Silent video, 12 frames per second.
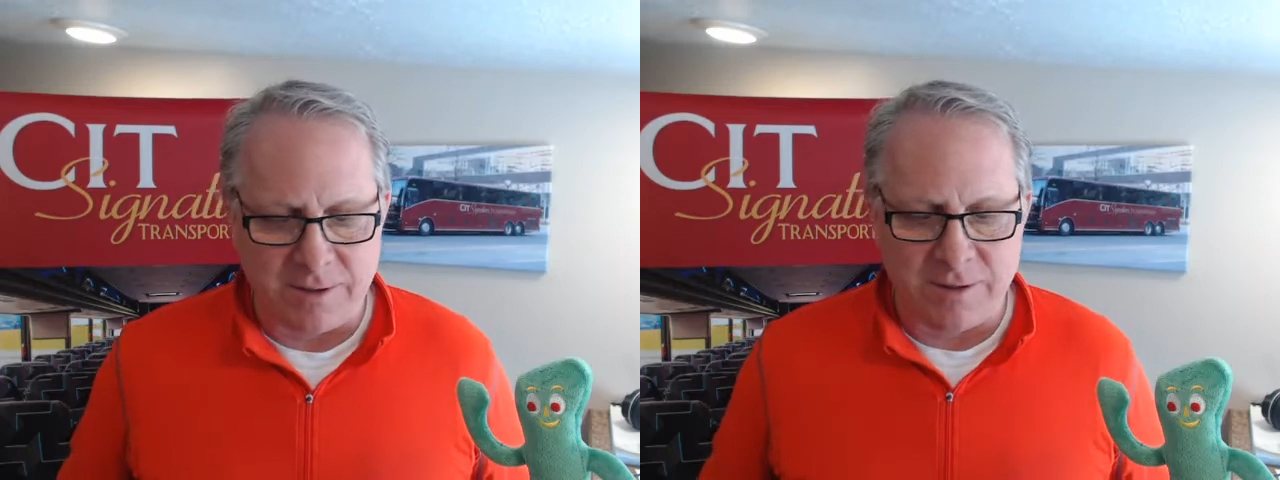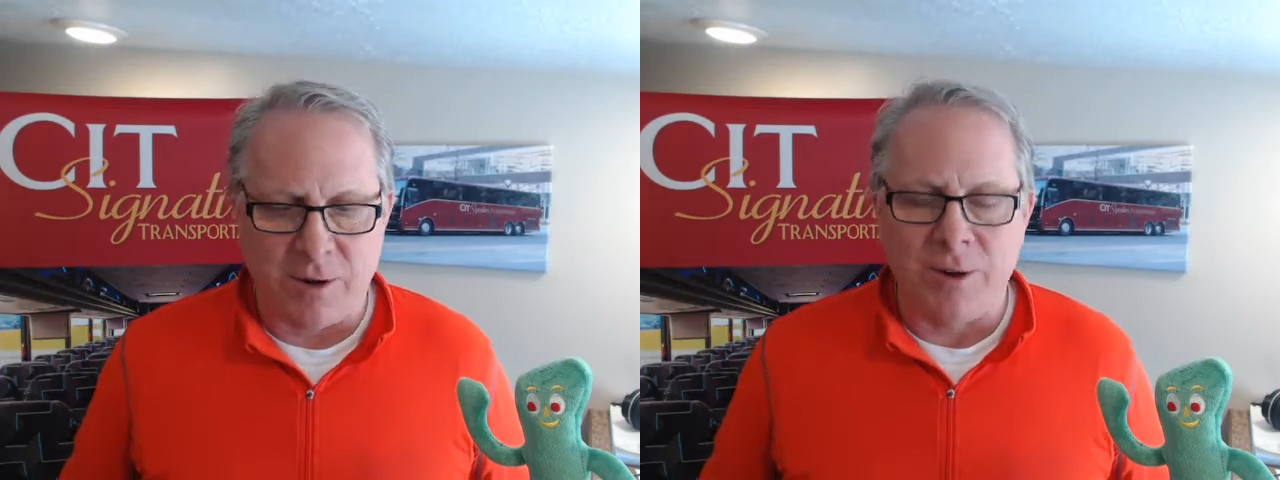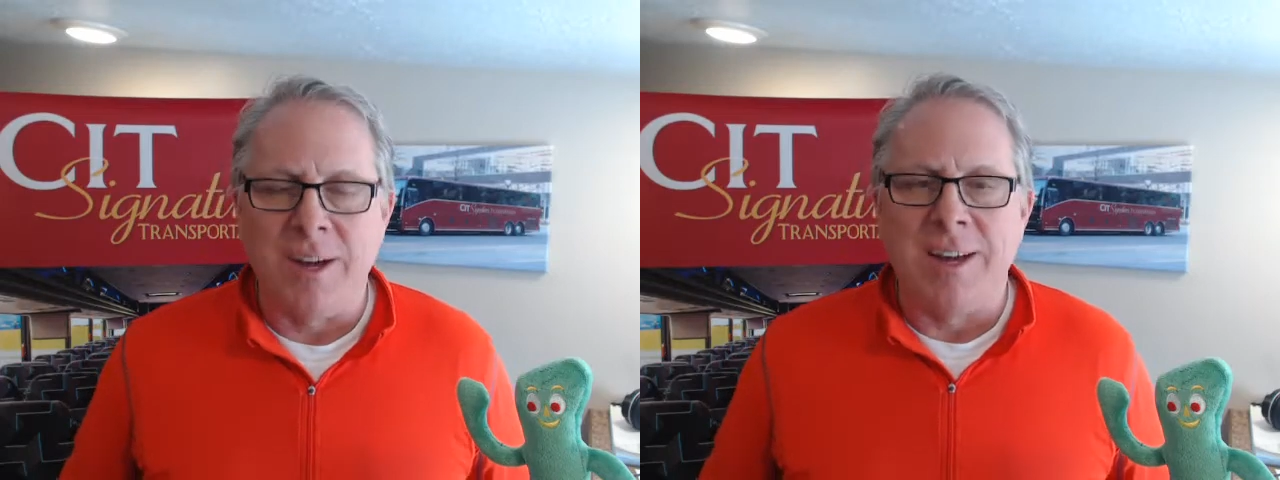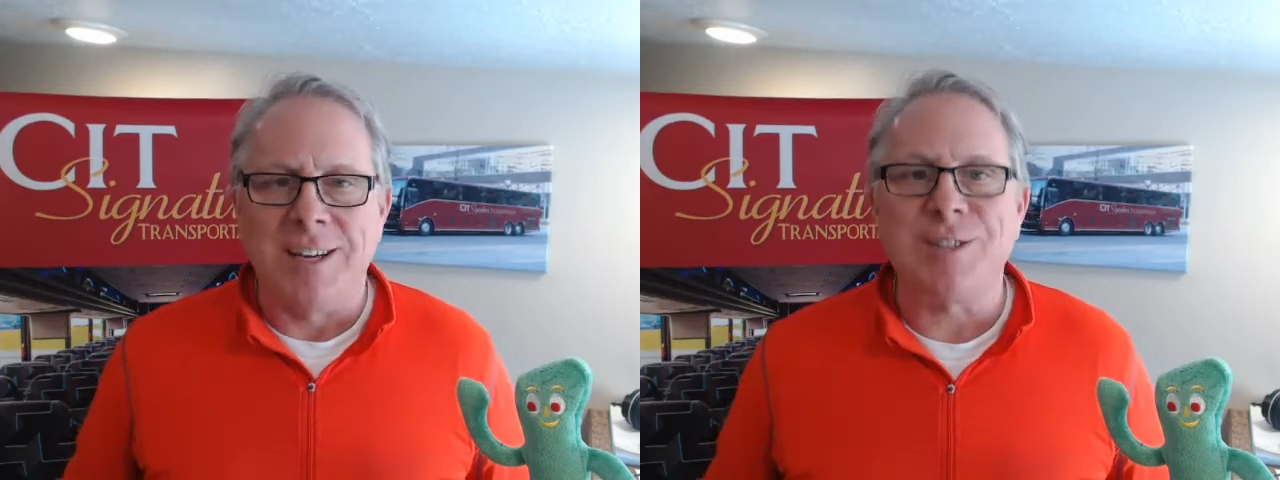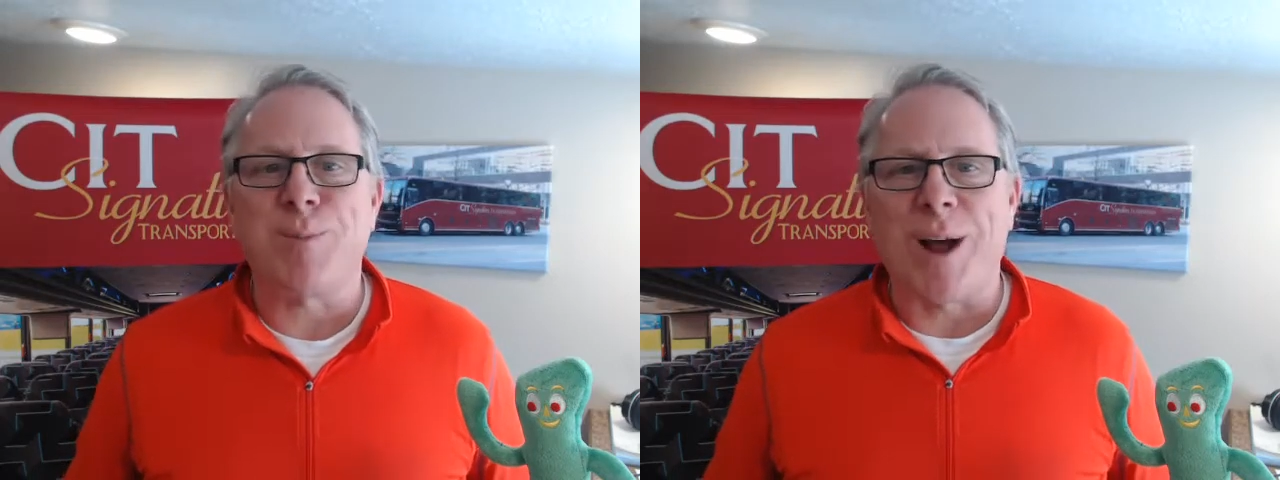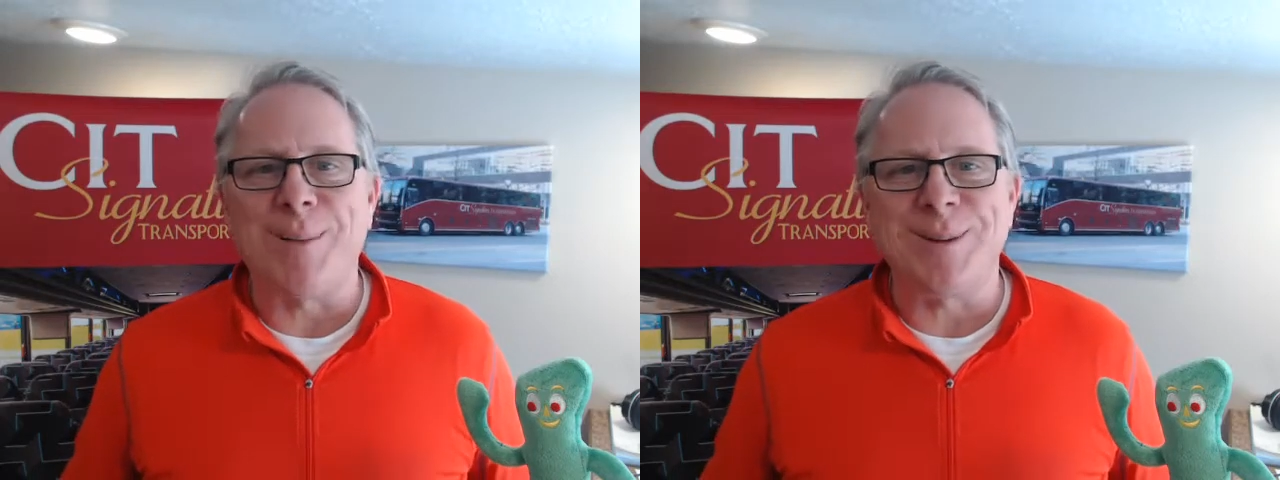So
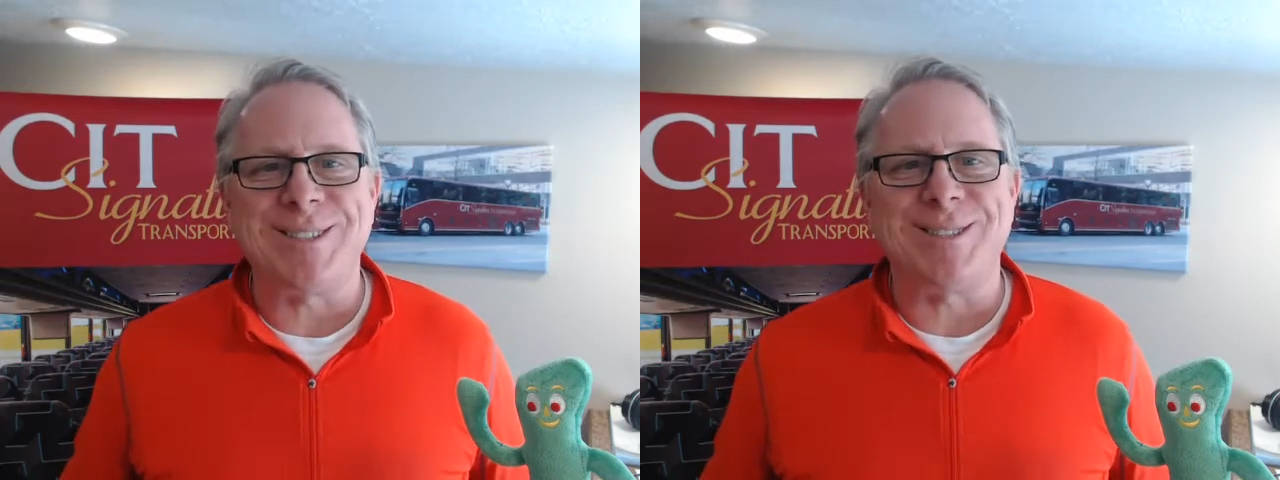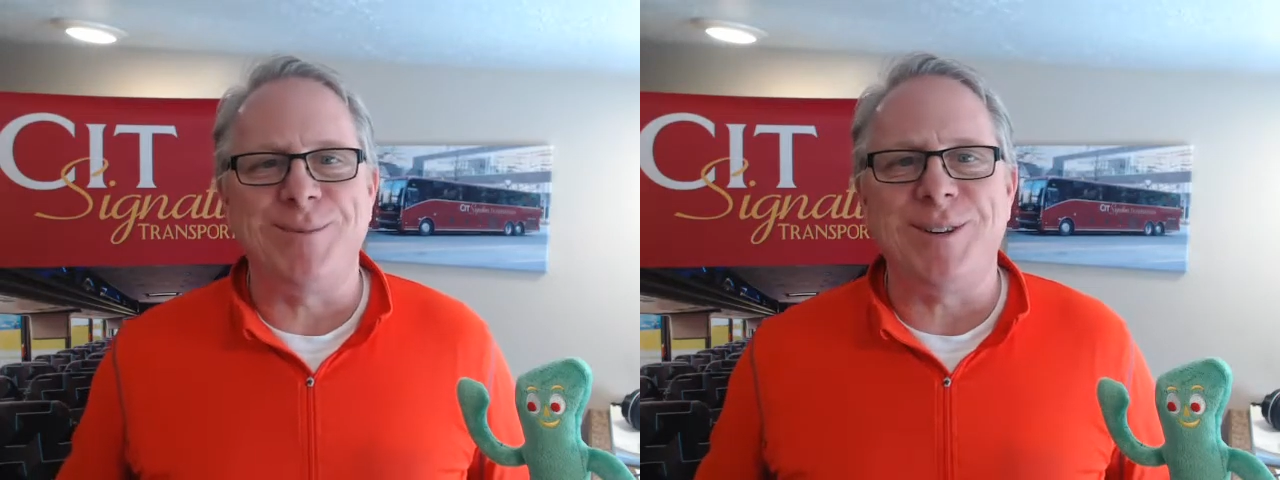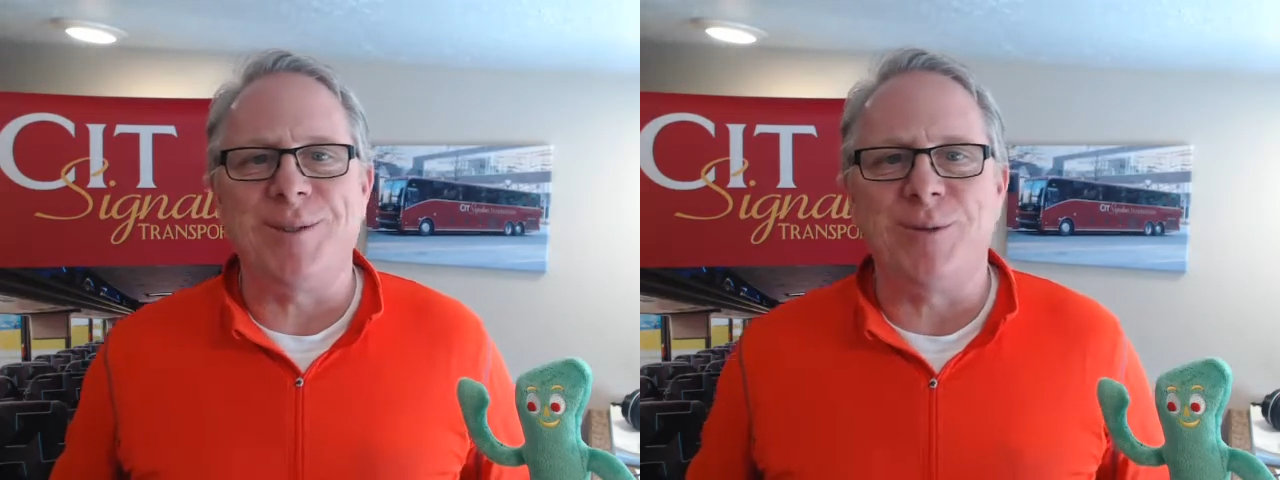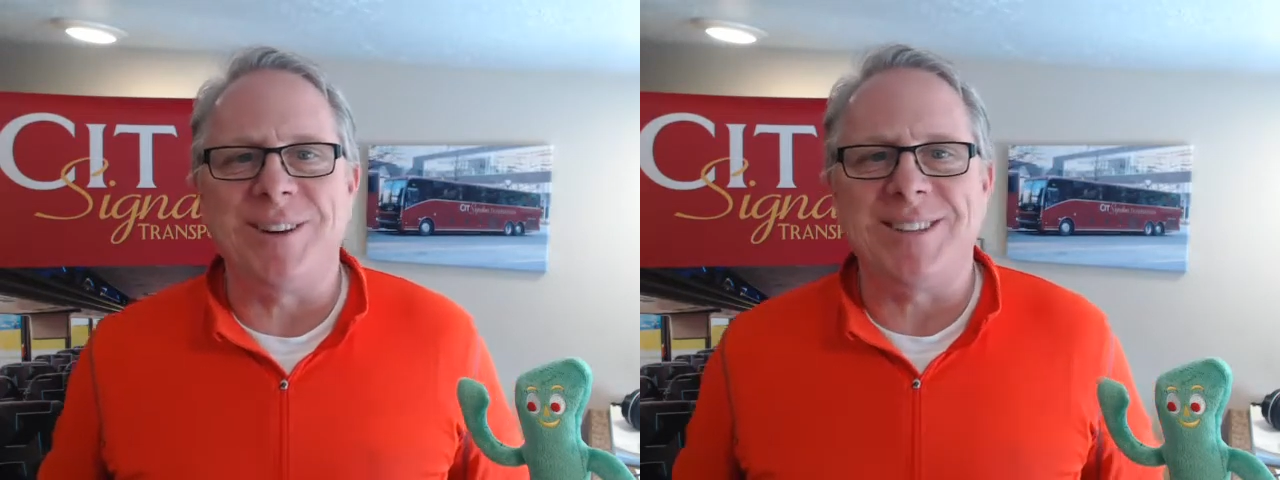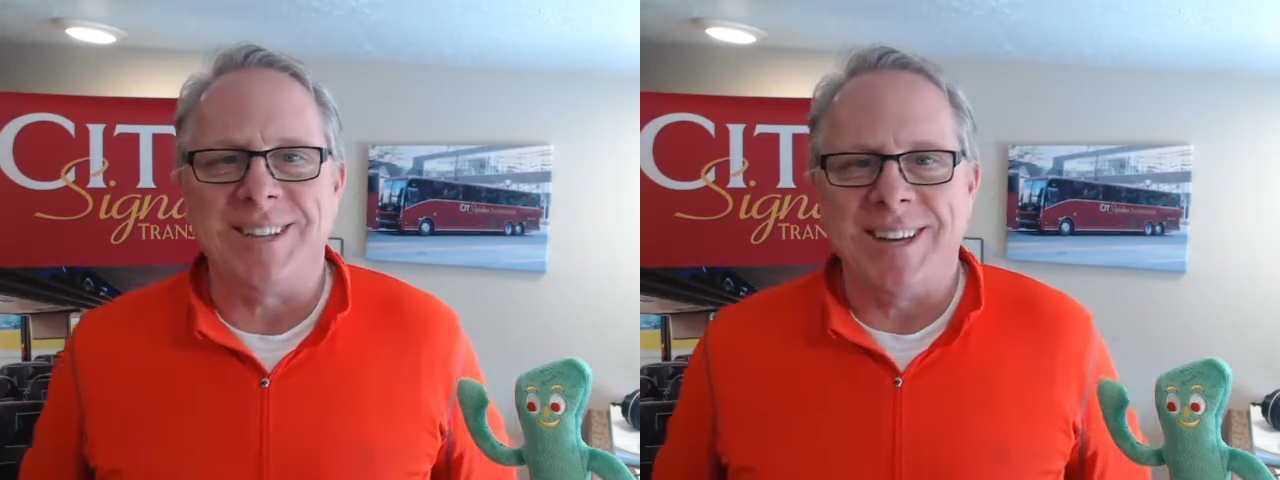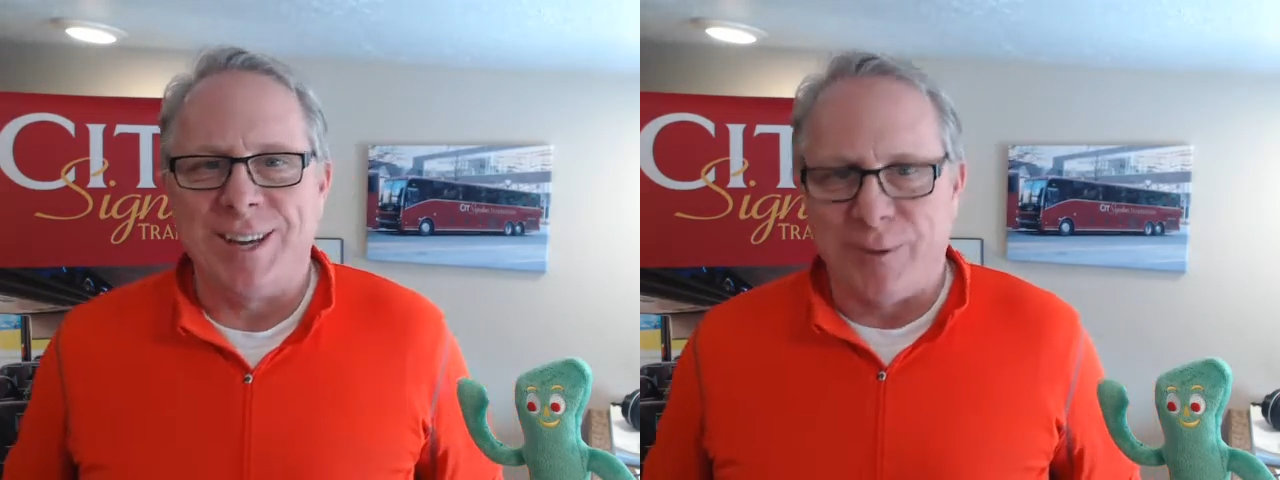his promise to me was